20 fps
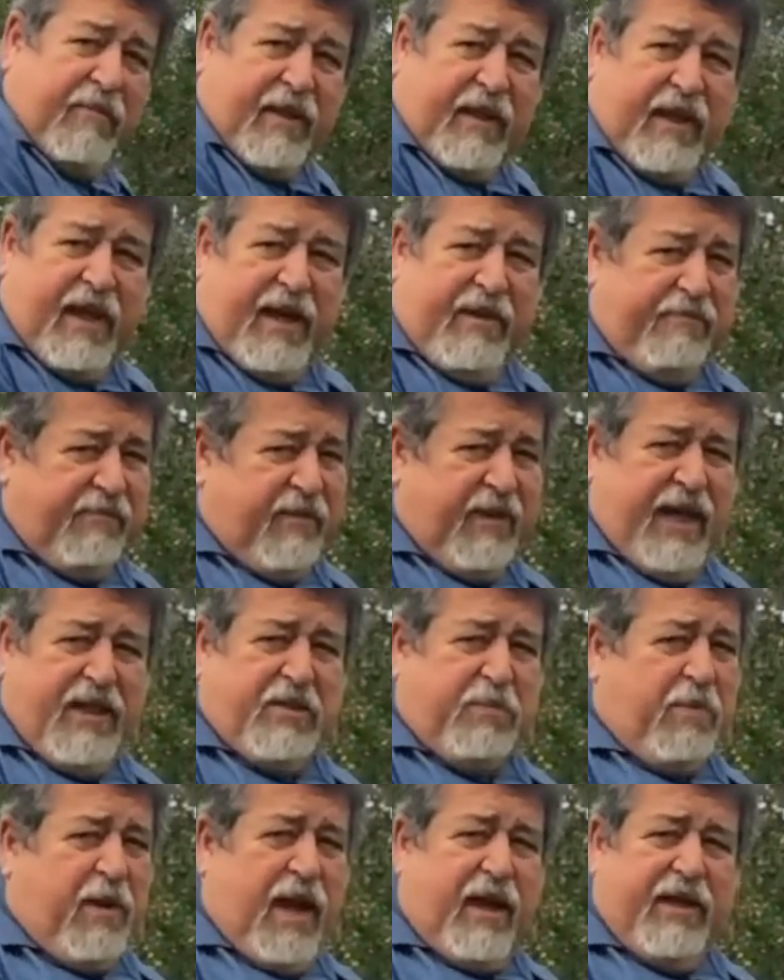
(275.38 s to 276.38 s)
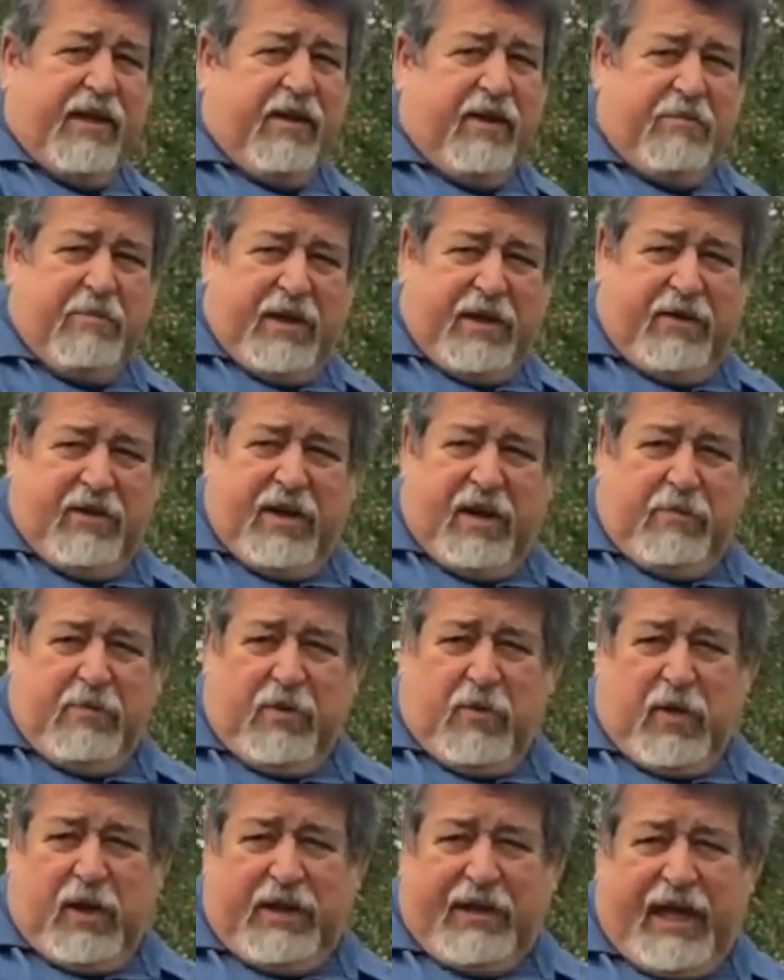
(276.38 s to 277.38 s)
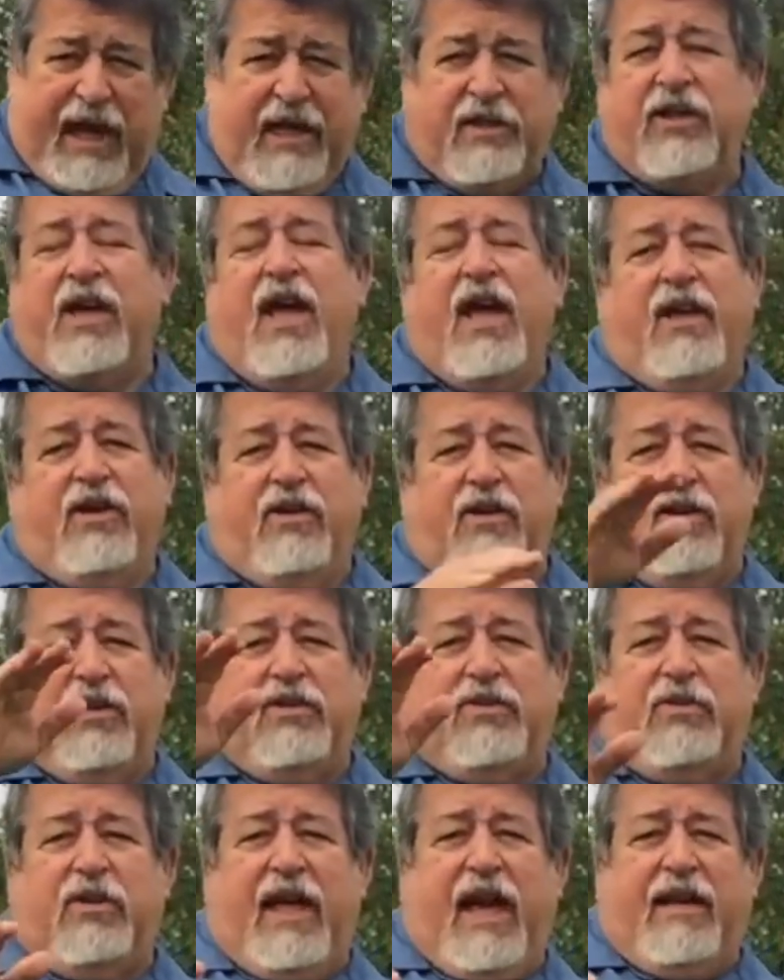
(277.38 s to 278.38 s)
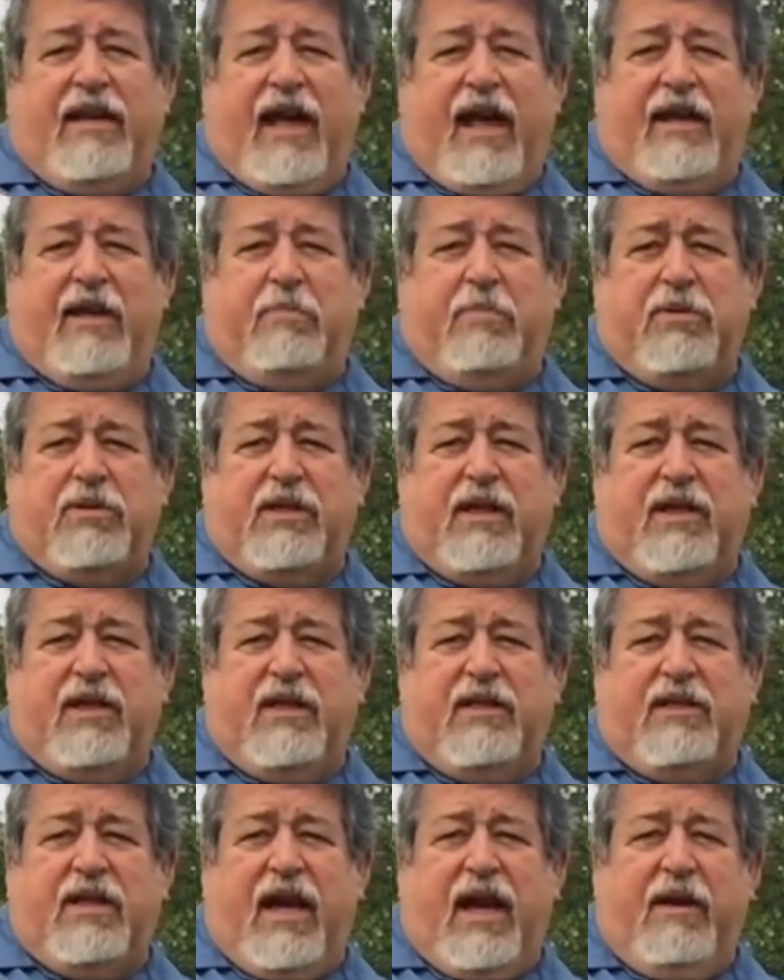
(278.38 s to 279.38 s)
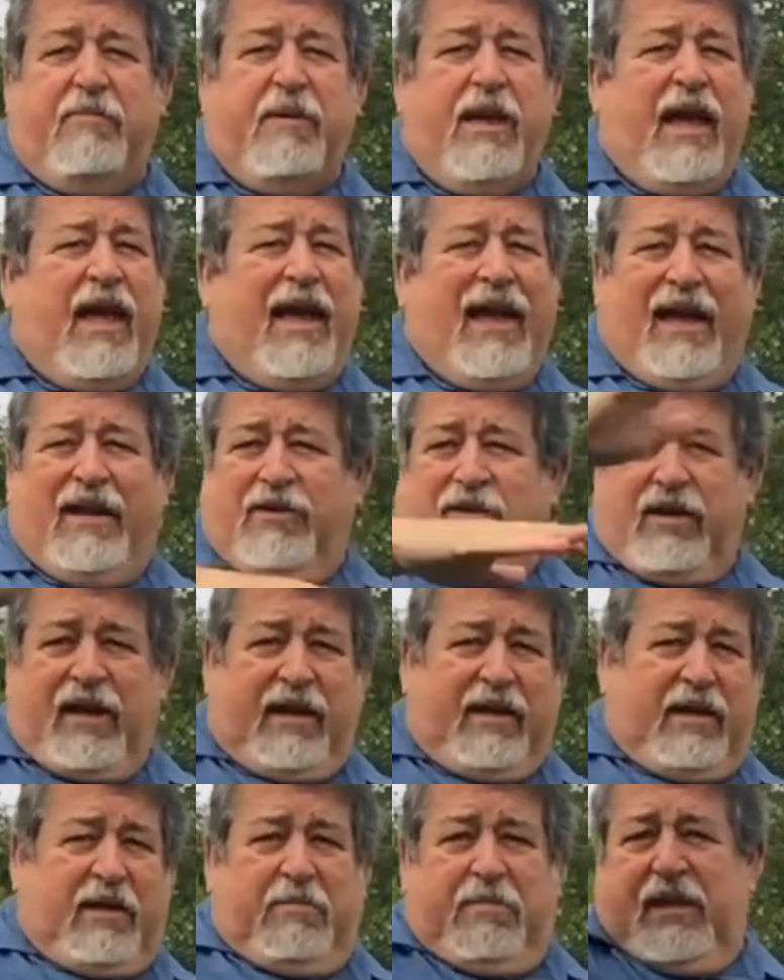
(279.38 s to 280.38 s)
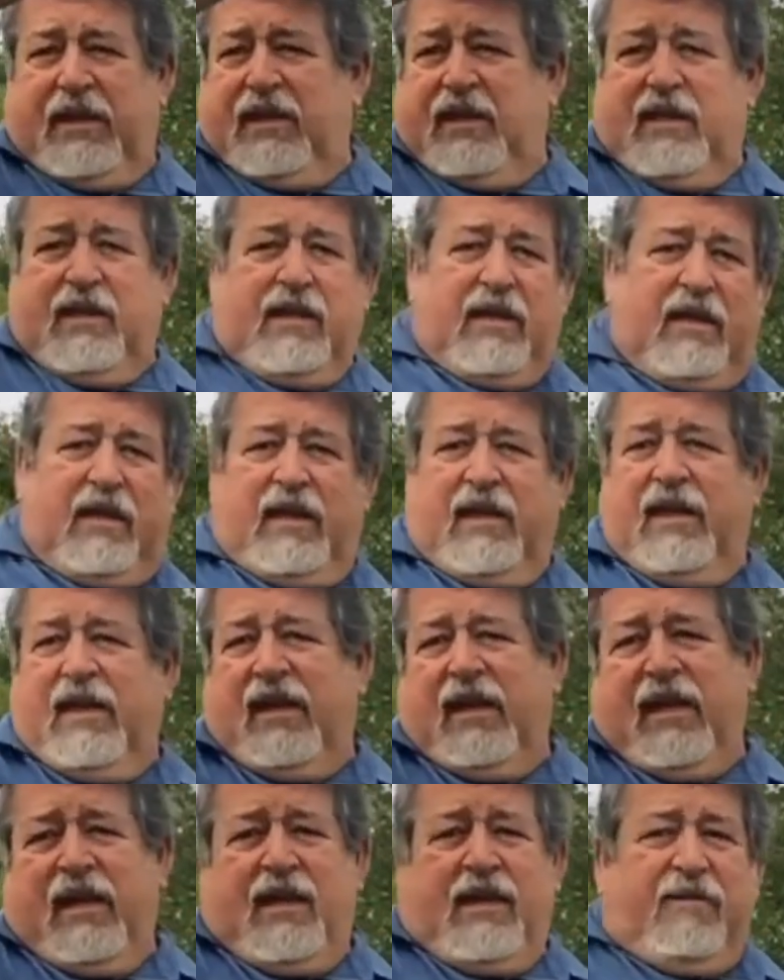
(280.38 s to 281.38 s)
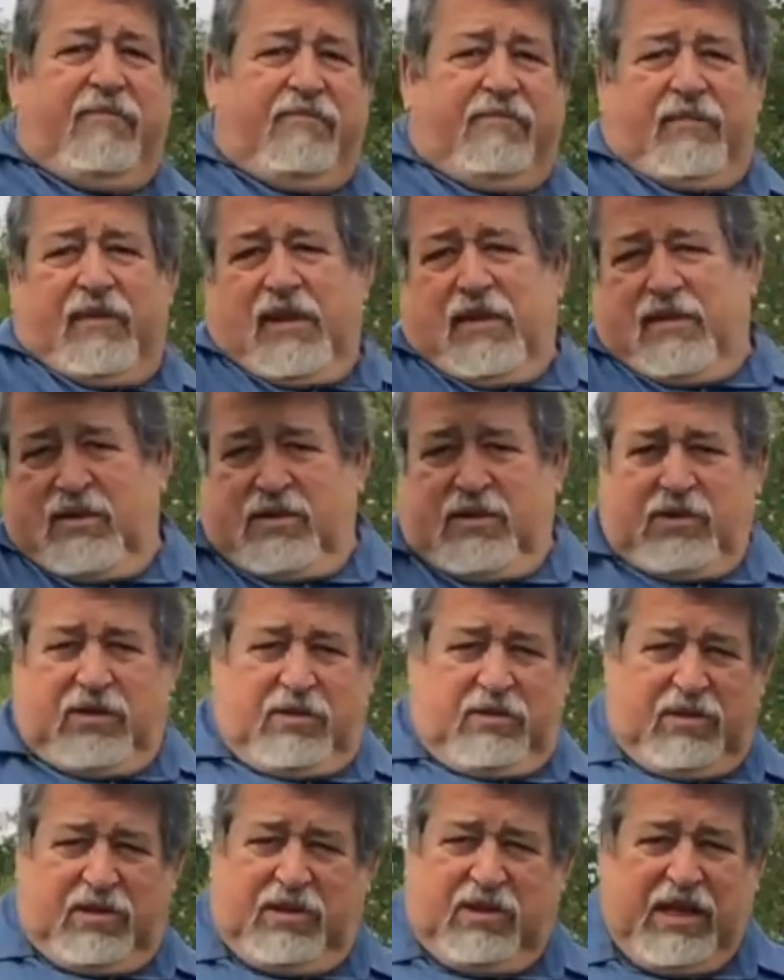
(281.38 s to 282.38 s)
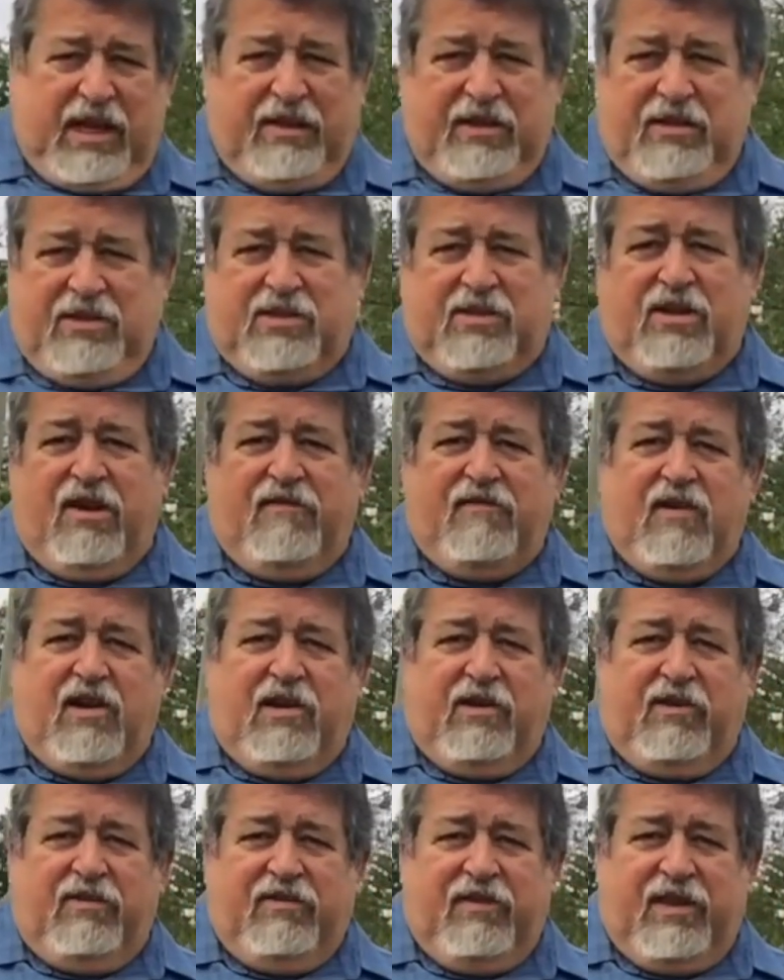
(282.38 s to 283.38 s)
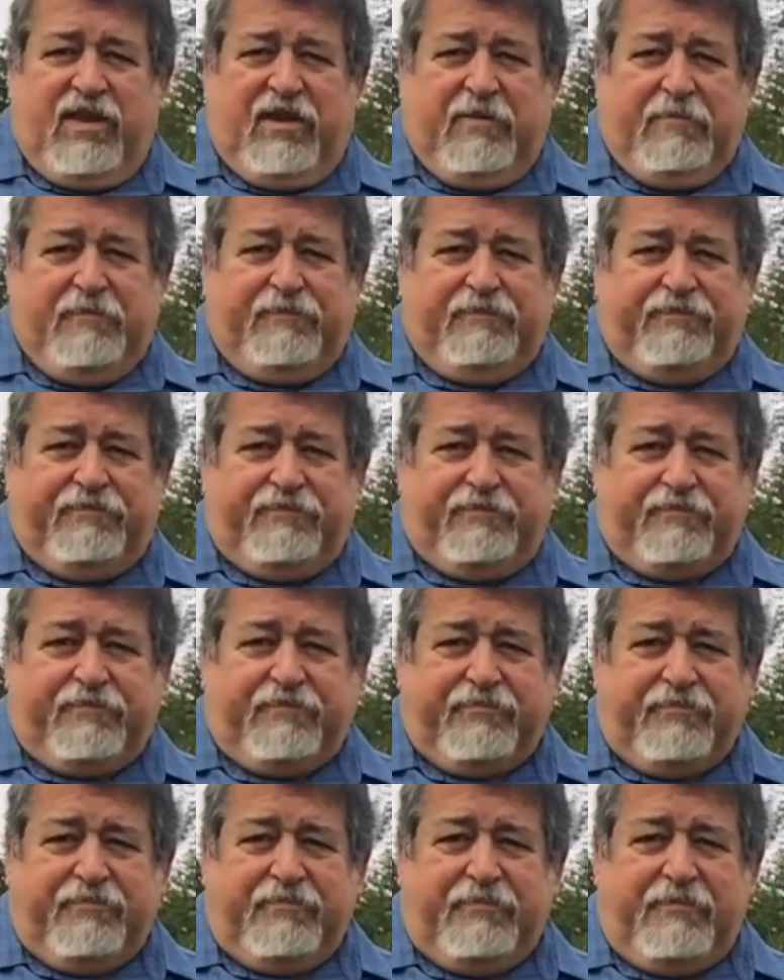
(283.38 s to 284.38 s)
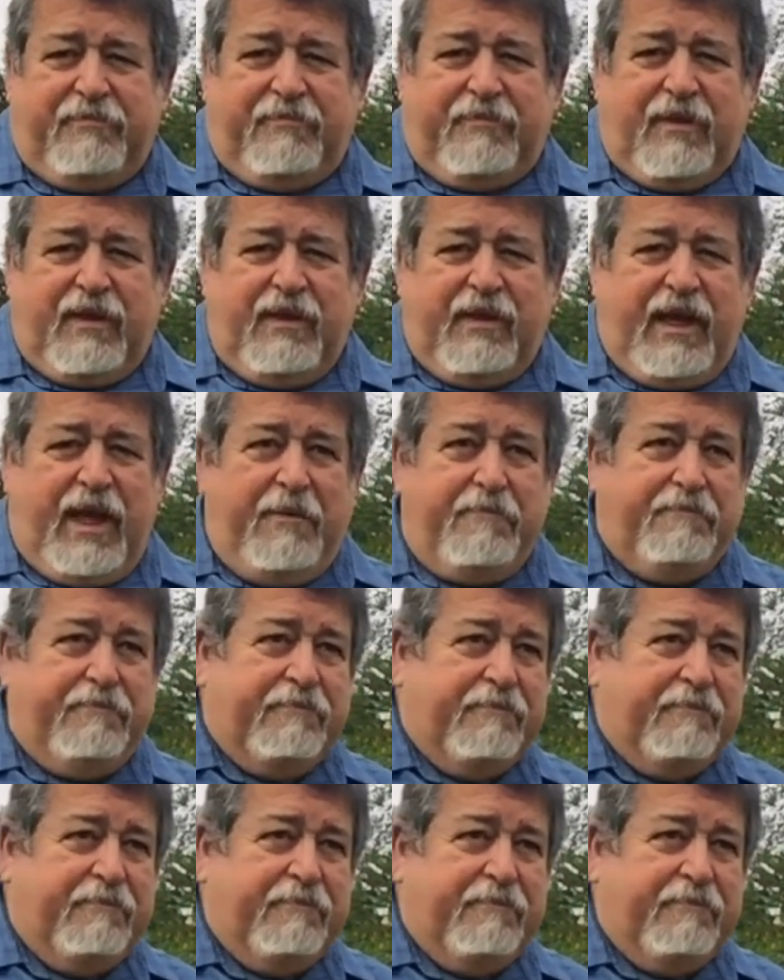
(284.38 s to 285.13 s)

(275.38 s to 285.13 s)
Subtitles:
Okay, that's probably going to be your #1 cast. You're going to do that 90% of the time, and you're not going to be sending stuff all over there. Okay.